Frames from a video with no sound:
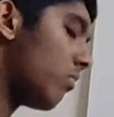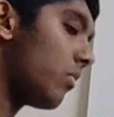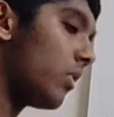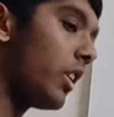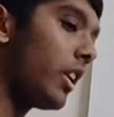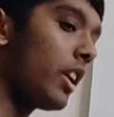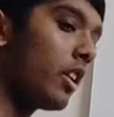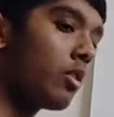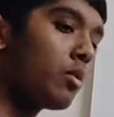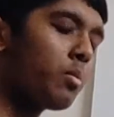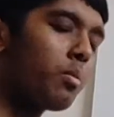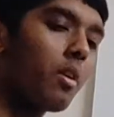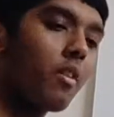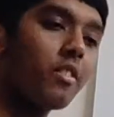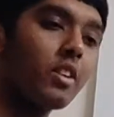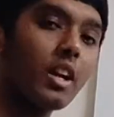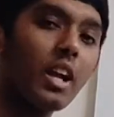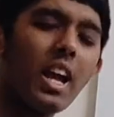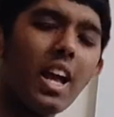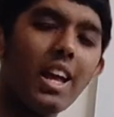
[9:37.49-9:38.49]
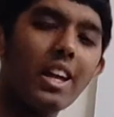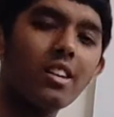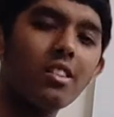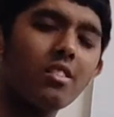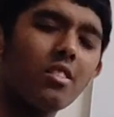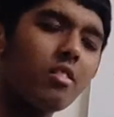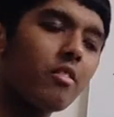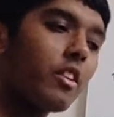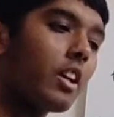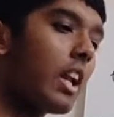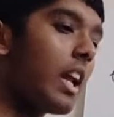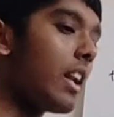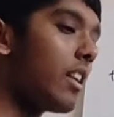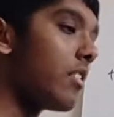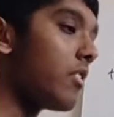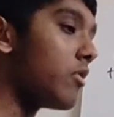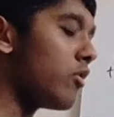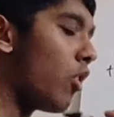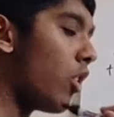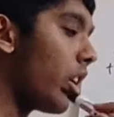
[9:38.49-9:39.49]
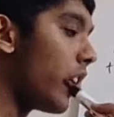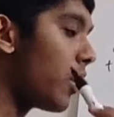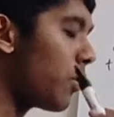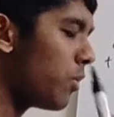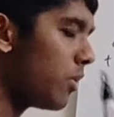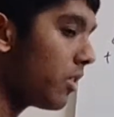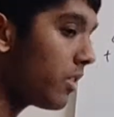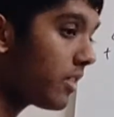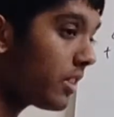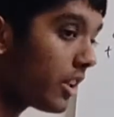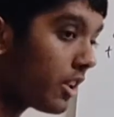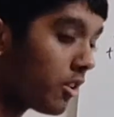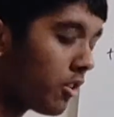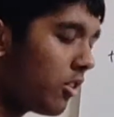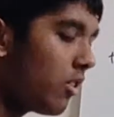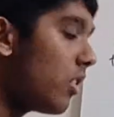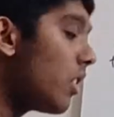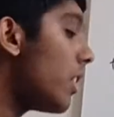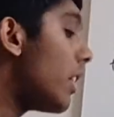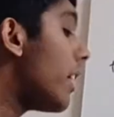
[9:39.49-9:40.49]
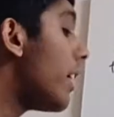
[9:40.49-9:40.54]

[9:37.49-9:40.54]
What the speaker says: to the power n, where n is not equal to 0,